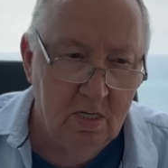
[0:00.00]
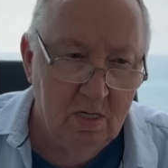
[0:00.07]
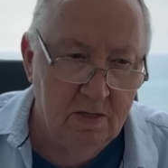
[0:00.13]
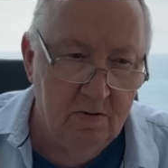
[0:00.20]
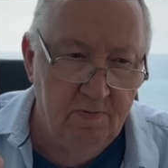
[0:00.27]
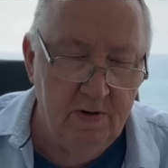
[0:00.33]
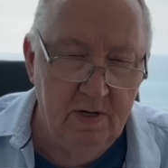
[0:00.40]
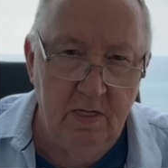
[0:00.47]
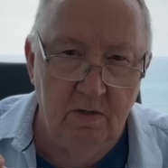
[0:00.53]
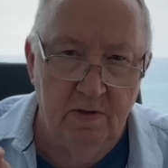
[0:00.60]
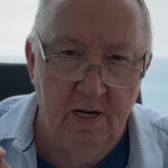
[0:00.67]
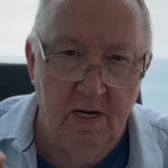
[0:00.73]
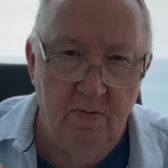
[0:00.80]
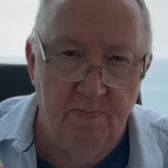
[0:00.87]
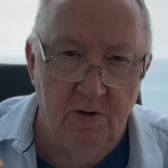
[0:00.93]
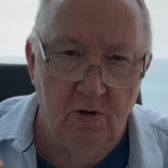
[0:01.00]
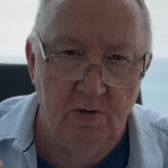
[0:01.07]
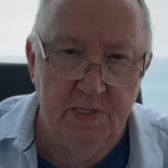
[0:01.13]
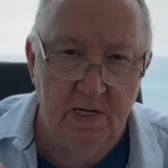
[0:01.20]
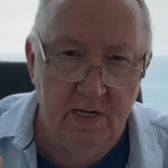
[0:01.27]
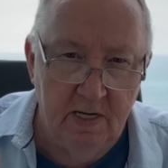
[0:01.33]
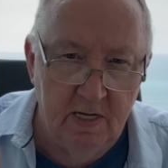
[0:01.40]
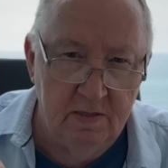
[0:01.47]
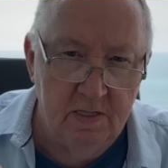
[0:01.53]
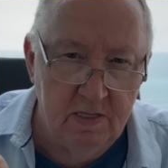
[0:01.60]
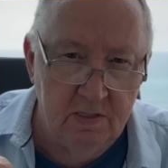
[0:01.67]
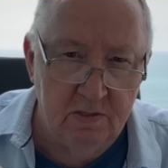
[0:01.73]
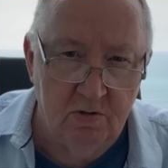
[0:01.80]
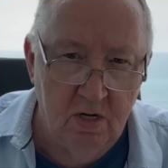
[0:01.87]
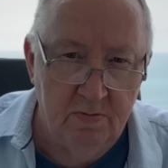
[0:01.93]
the video that he posted in the
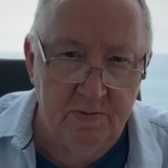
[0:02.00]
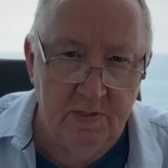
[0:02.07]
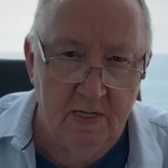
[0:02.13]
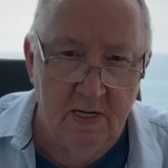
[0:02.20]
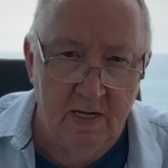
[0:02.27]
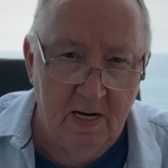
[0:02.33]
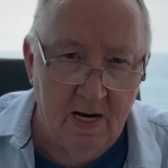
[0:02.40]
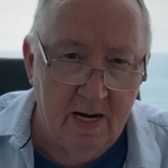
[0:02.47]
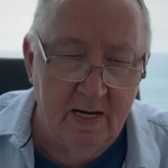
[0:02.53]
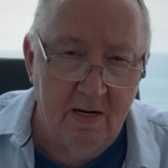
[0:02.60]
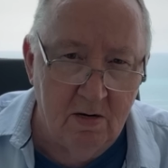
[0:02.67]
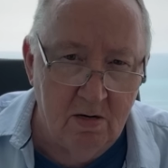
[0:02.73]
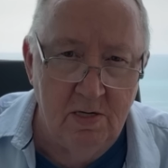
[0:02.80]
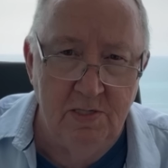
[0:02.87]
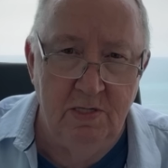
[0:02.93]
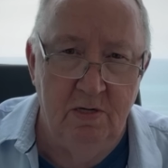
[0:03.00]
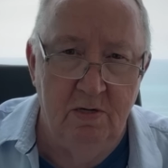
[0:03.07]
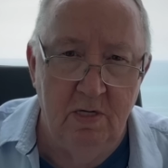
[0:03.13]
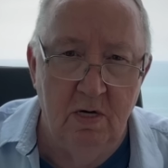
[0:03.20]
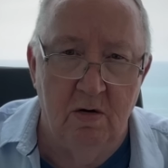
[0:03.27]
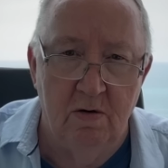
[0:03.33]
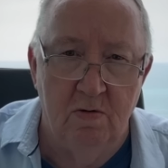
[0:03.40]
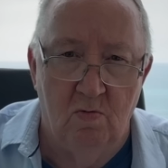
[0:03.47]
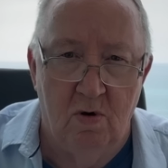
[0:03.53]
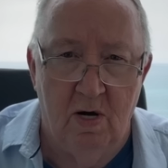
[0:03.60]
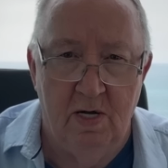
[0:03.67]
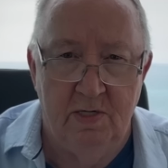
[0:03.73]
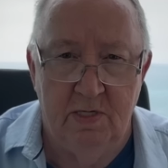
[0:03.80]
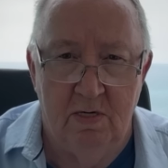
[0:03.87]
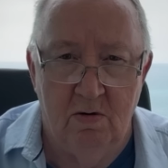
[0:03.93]
description, and I encourage you to go and
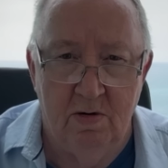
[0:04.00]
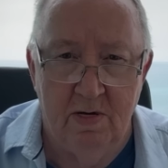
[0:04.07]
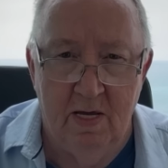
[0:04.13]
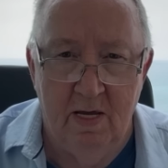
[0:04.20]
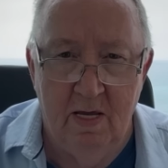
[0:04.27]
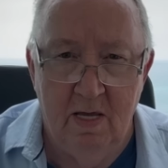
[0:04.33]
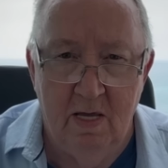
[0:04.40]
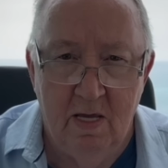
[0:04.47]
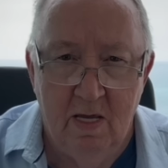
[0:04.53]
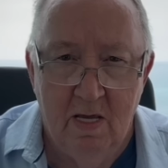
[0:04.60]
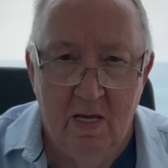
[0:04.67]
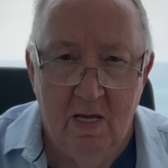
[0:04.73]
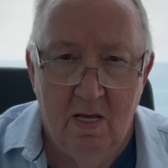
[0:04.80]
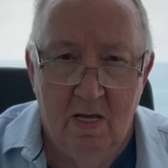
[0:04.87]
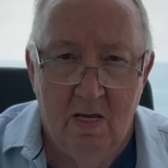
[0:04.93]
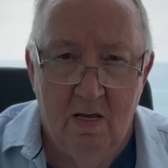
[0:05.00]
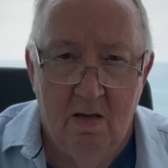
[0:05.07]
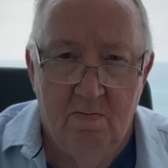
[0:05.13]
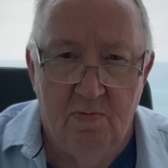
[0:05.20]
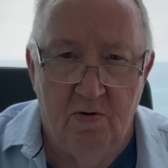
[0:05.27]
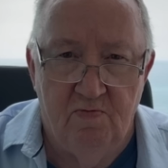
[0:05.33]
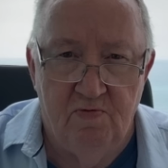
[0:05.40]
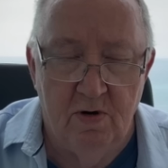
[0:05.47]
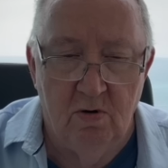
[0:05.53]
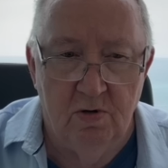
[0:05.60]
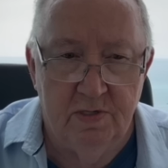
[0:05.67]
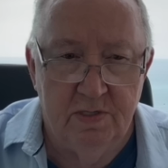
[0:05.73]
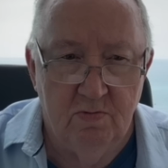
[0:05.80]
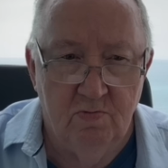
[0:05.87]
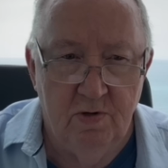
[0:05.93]
watch it, okay? But
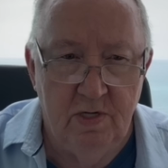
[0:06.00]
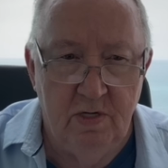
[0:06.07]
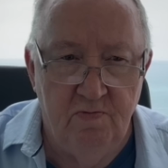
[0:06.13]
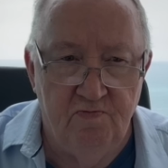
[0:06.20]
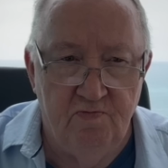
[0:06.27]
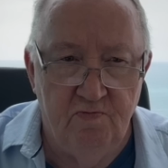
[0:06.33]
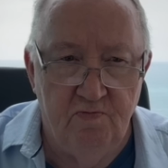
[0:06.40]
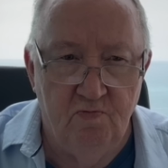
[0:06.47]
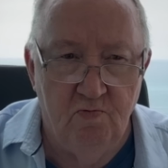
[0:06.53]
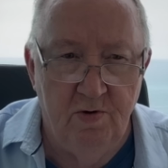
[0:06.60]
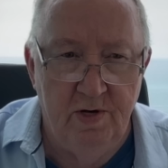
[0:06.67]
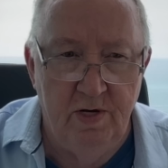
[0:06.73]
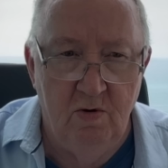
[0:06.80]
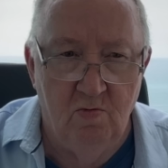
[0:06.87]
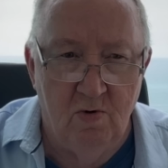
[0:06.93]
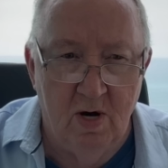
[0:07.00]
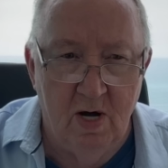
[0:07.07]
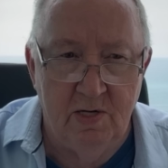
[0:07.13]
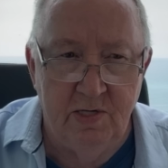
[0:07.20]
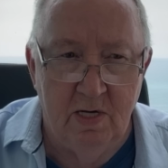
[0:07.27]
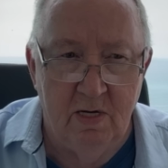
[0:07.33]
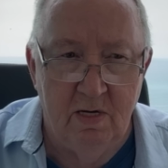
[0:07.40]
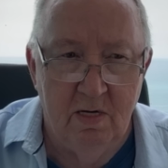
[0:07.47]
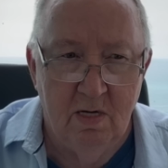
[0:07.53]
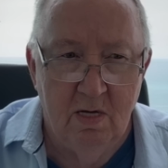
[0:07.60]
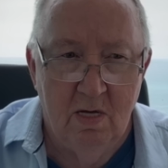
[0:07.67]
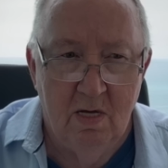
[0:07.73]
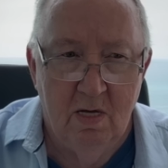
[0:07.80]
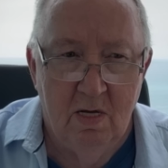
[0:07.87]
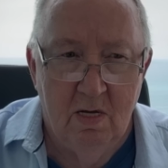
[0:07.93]
folks, when you watch it,
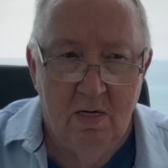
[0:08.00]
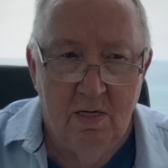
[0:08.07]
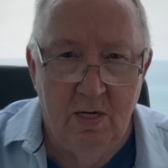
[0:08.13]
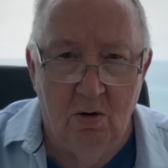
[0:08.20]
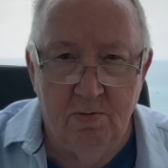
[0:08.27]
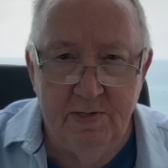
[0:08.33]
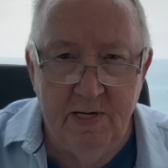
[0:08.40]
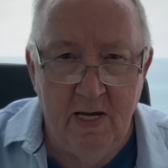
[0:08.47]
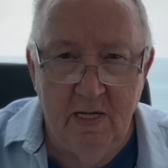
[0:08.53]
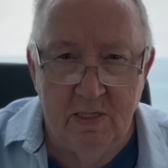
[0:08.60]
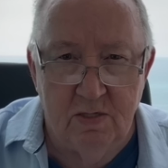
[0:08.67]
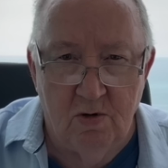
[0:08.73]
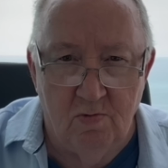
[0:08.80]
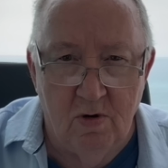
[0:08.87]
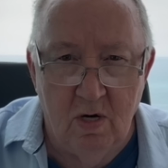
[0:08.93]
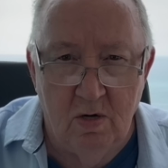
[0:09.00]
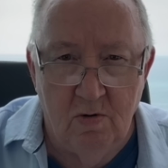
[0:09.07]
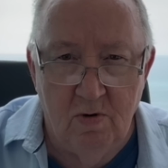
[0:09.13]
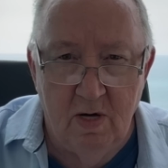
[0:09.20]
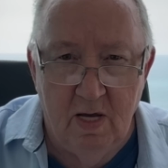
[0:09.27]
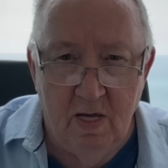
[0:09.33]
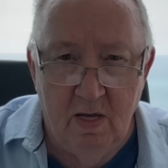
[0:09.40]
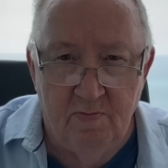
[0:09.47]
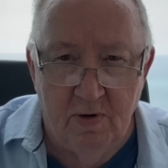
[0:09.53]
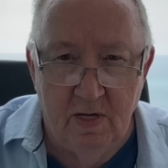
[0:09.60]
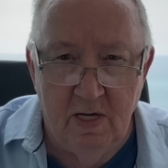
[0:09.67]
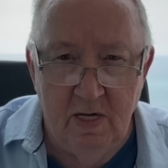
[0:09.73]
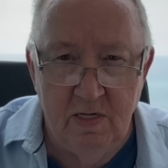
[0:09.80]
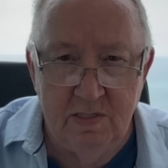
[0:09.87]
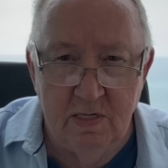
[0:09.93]
don't take it the wrong way,
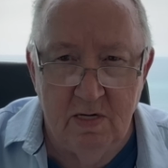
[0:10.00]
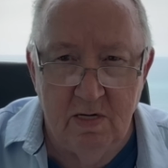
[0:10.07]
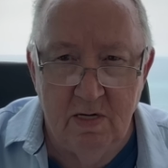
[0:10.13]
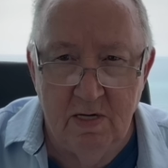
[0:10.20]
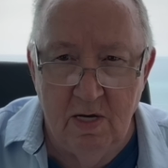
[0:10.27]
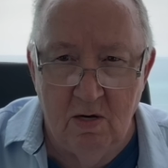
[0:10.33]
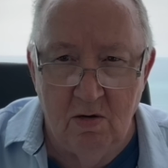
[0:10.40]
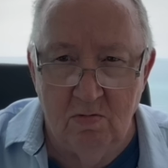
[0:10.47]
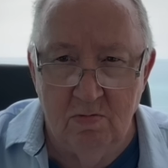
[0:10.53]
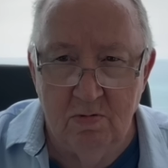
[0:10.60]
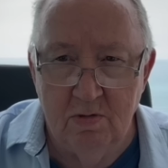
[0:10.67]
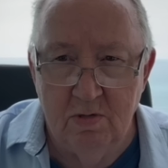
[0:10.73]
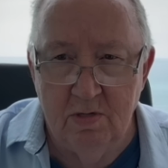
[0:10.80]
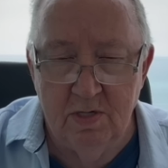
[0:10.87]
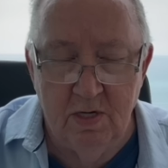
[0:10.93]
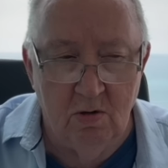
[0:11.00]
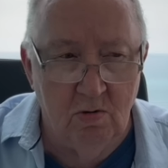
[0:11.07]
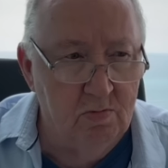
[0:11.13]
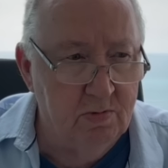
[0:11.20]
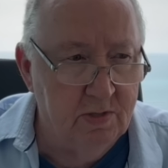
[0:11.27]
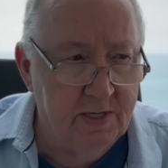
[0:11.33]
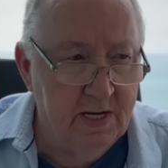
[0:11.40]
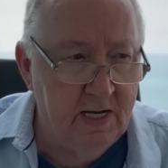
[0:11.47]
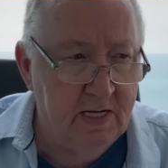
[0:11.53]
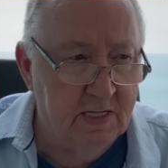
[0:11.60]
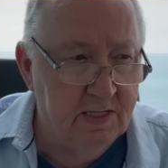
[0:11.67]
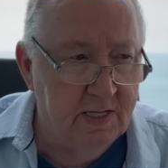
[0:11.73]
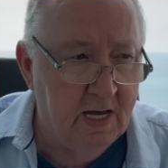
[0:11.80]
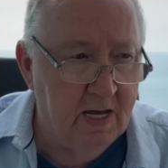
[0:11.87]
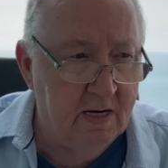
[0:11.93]
please. Don't take it
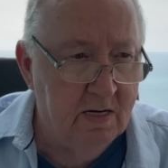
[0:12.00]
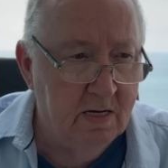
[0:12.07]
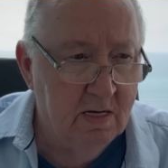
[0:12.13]
that